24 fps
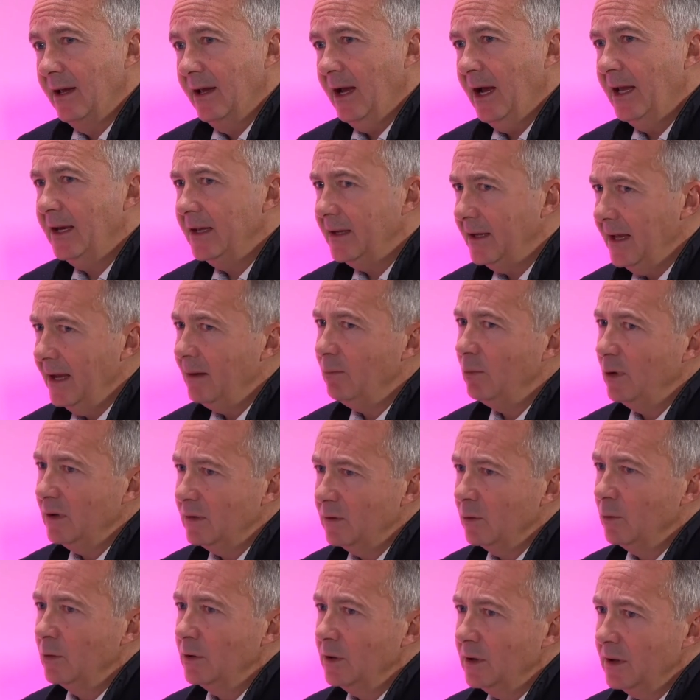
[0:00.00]
And again, we
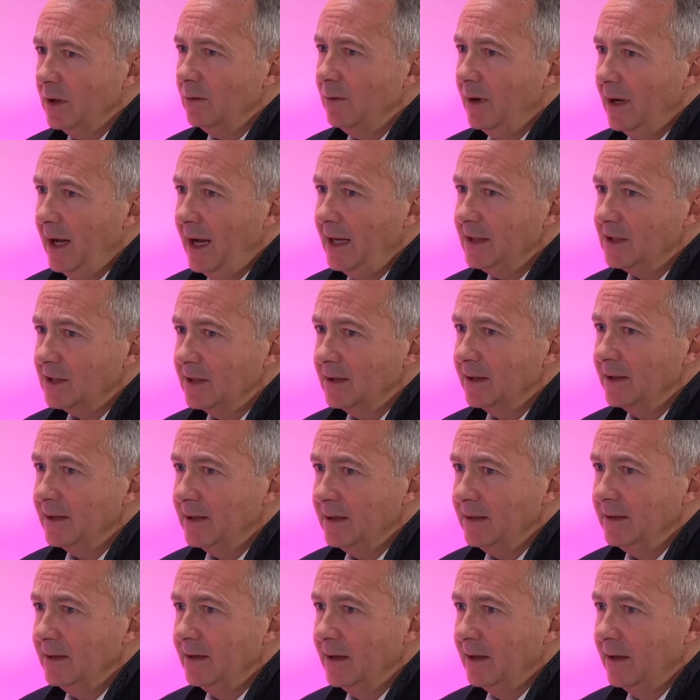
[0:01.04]
thought,
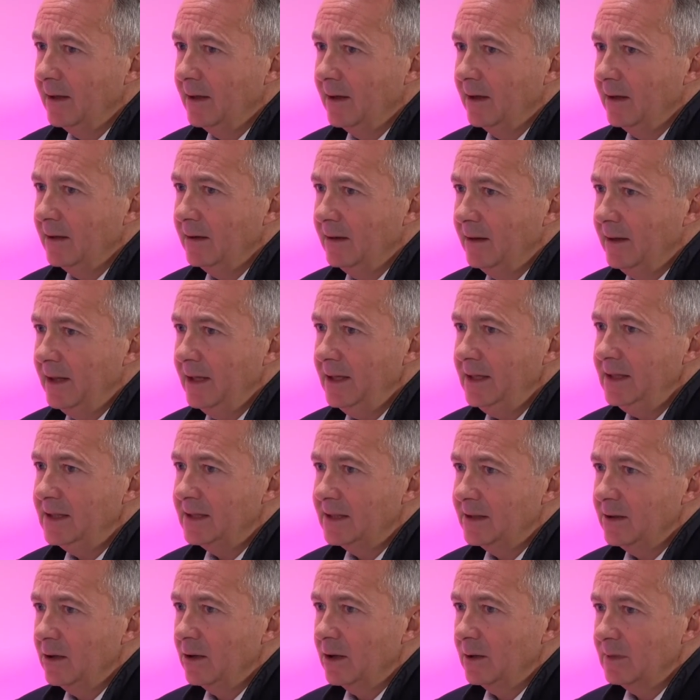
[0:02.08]
actually, these
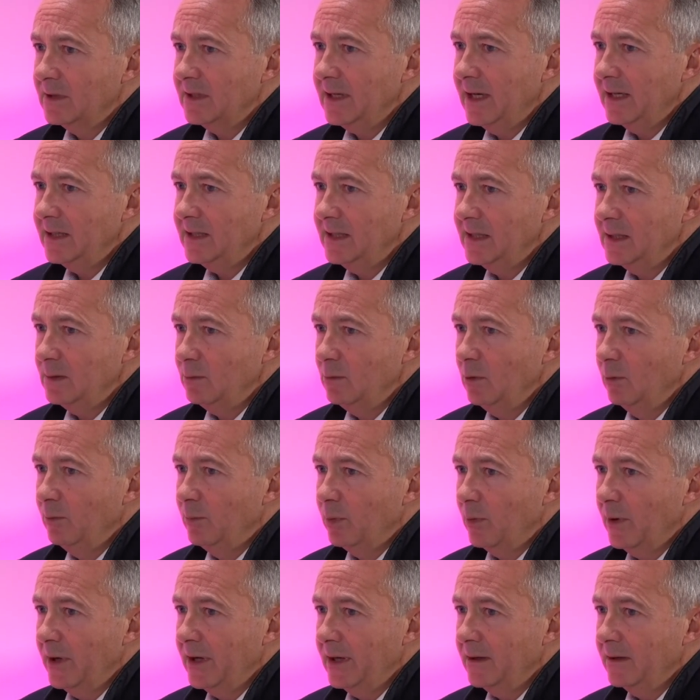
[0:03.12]
circumstances will
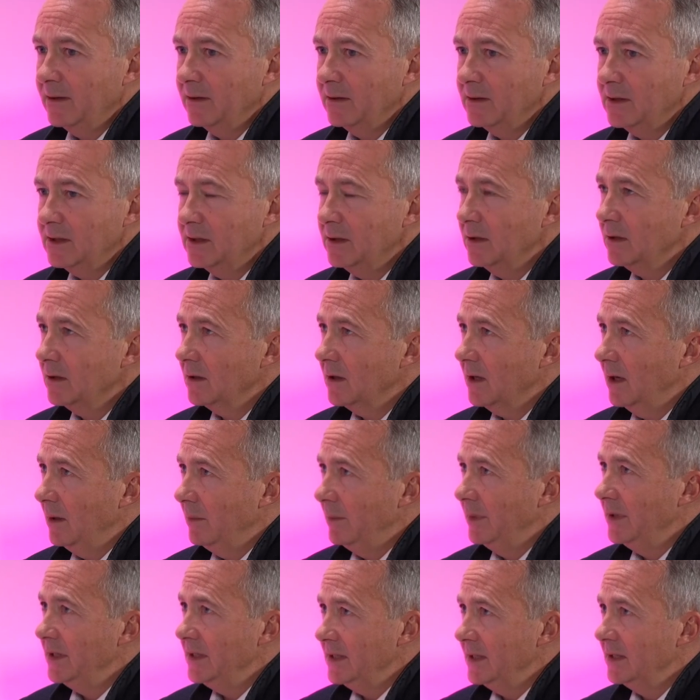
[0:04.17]
bring certain
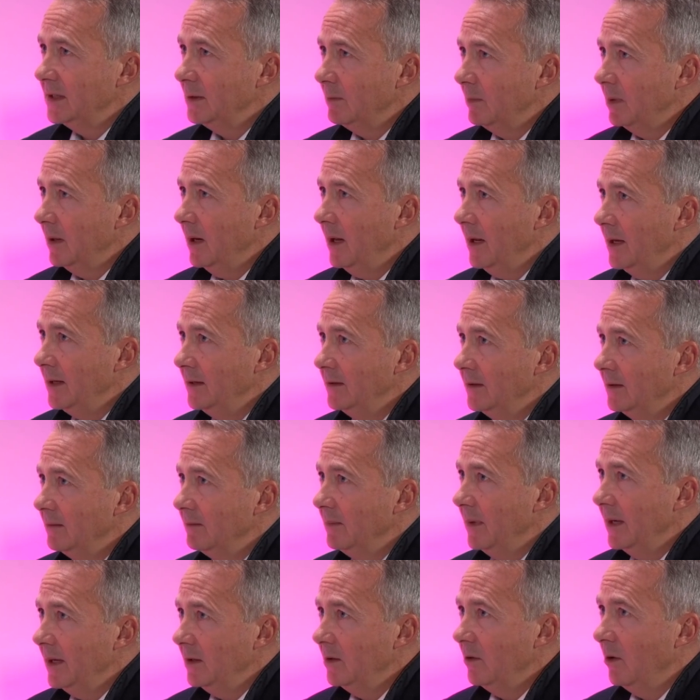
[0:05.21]
companies into play that
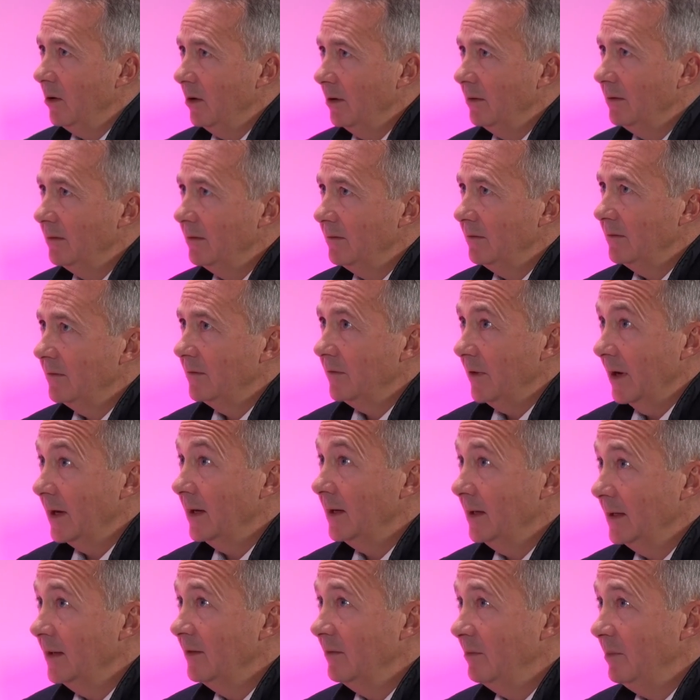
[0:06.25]
may not,
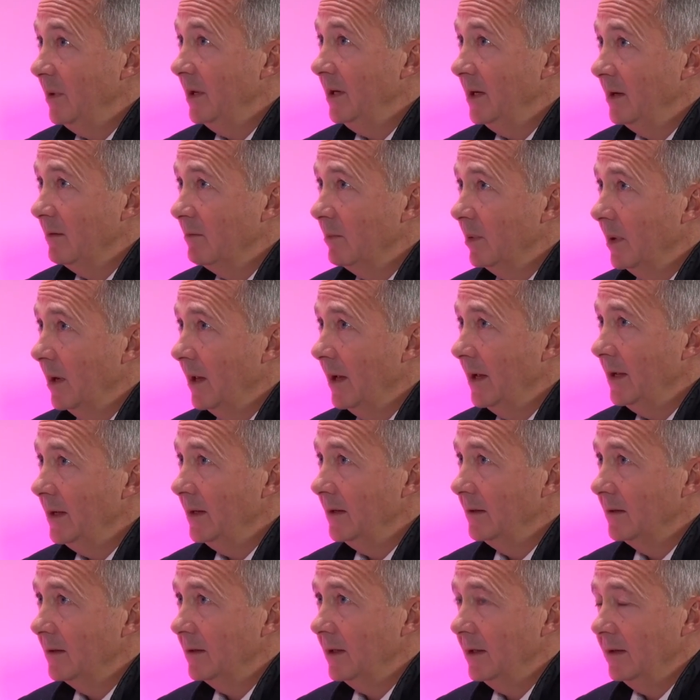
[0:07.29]
frankly, have been in play
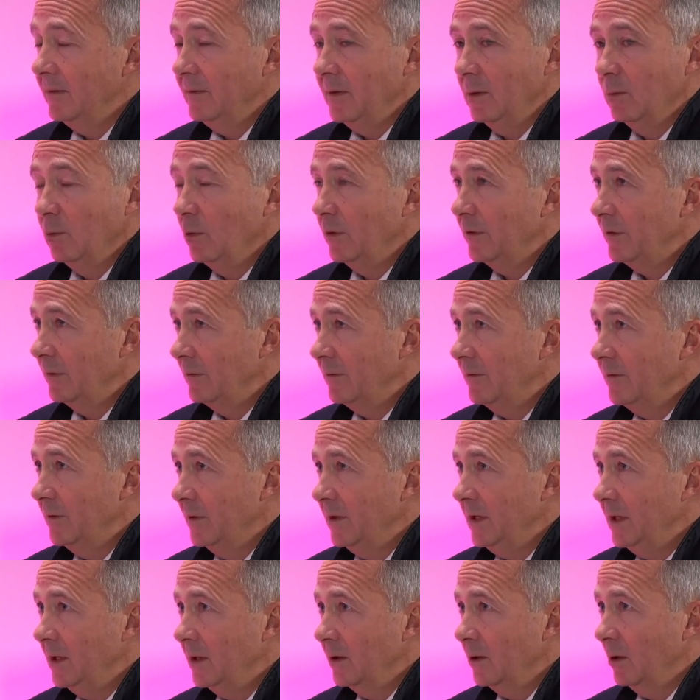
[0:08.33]
if it wasn't for
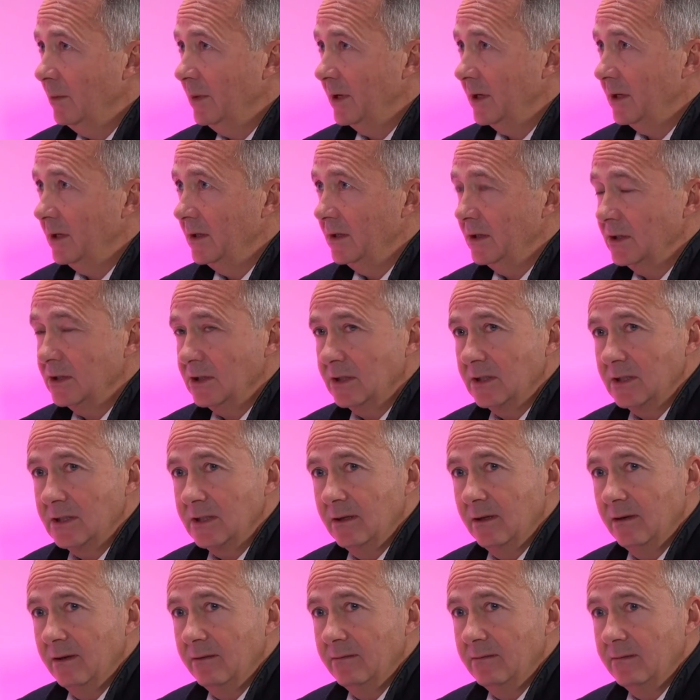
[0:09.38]
the economic conditions
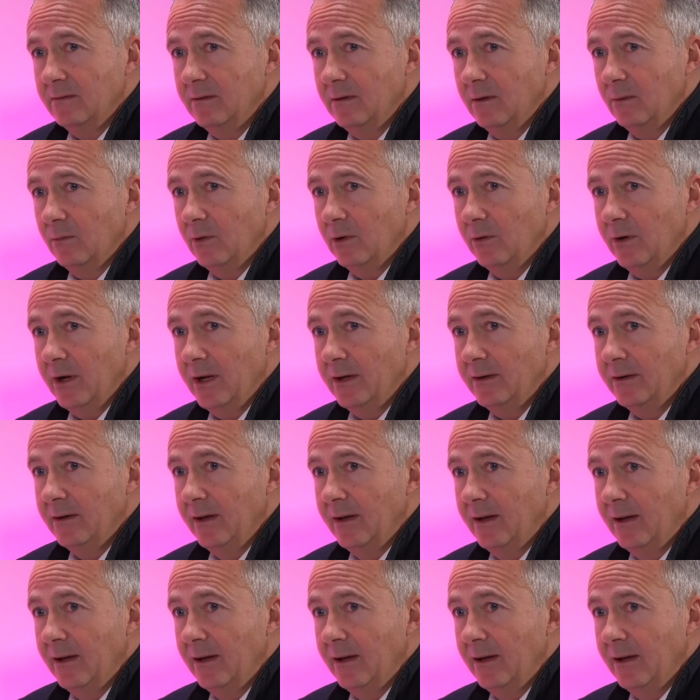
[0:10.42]
that we're in.